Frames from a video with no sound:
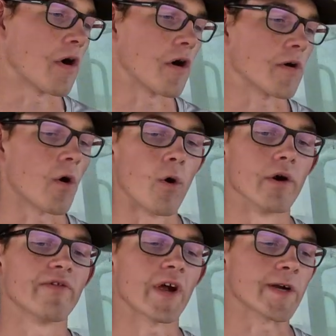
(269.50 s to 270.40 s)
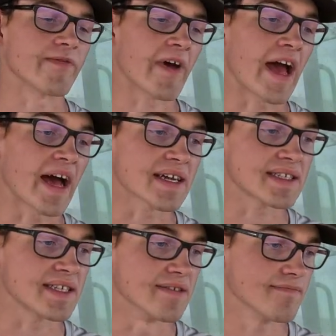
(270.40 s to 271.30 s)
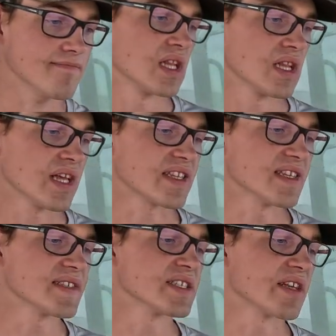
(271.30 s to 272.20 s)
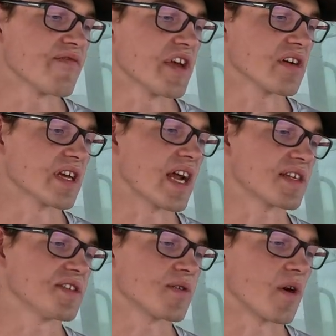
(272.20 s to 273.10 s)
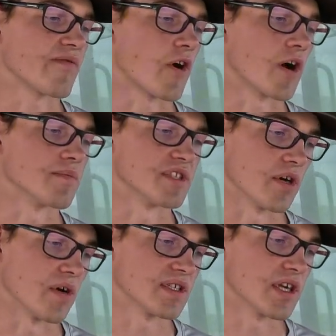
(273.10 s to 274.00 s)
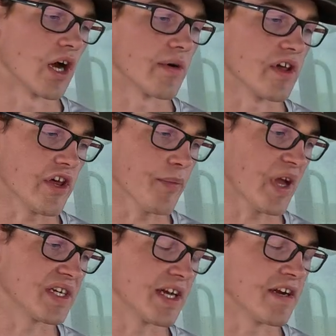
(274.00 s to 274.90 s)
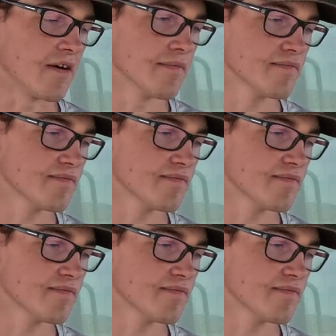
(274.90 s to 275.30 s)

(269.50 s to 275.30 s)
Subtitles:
far or very fast. Like, this is the field connected to our farm, so it's not really a big deal.